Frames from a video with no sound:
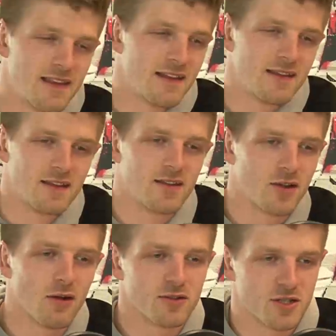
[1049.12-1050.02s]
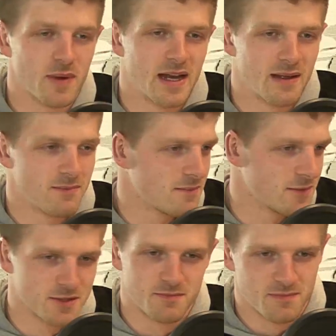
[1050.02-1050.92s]
then the goal to win it,
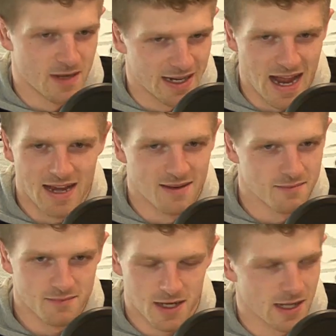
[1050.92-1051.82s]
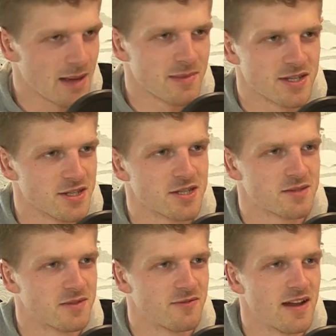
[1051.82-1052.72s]
just, again, calamitous
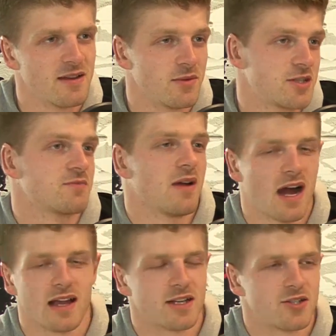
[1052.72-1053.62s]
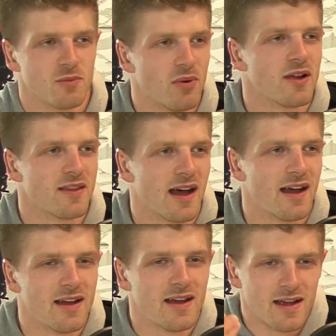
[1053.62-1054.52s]
defending, which highlights your point that
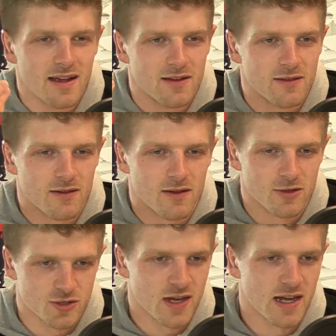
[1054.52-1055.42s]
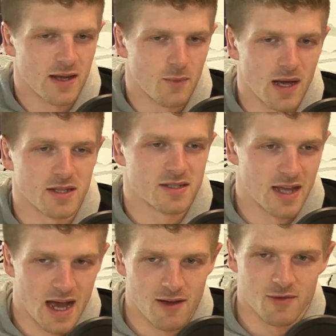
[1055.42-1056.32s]
Australia, whilst they
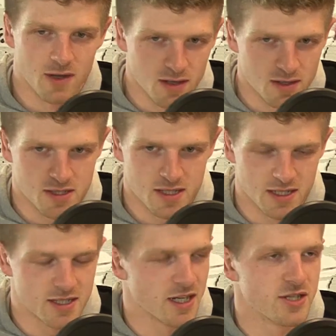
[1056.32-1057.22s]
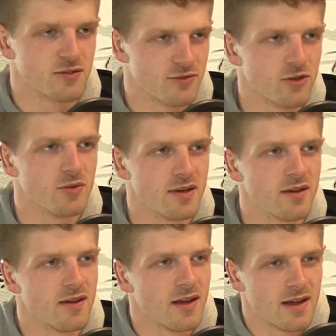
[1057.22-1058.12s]
have got sensational forward,
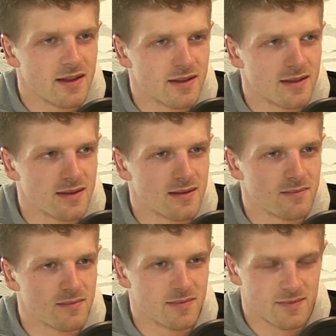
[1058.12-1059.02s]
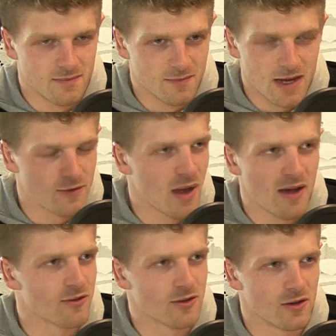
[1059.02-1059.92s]
if you
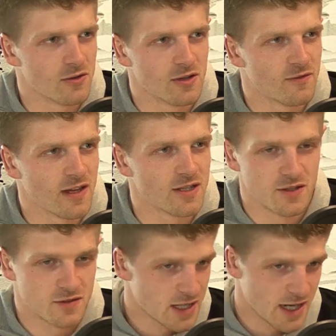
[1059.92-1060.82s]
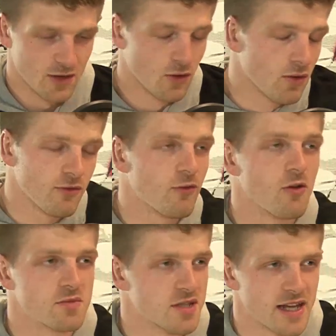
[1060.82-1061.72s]
haven't got a good defence, you see it in all
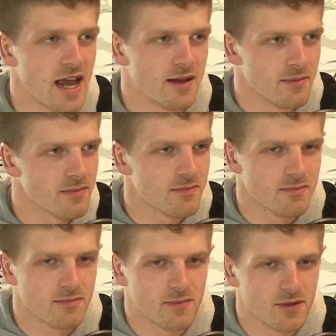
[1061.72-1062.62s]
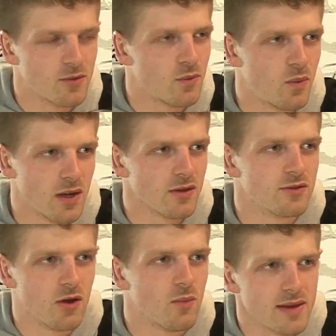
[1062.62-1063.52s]
forms of the game, you will
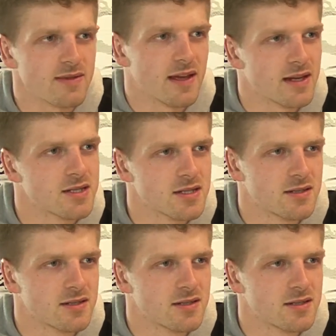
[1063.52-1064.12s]
not win things.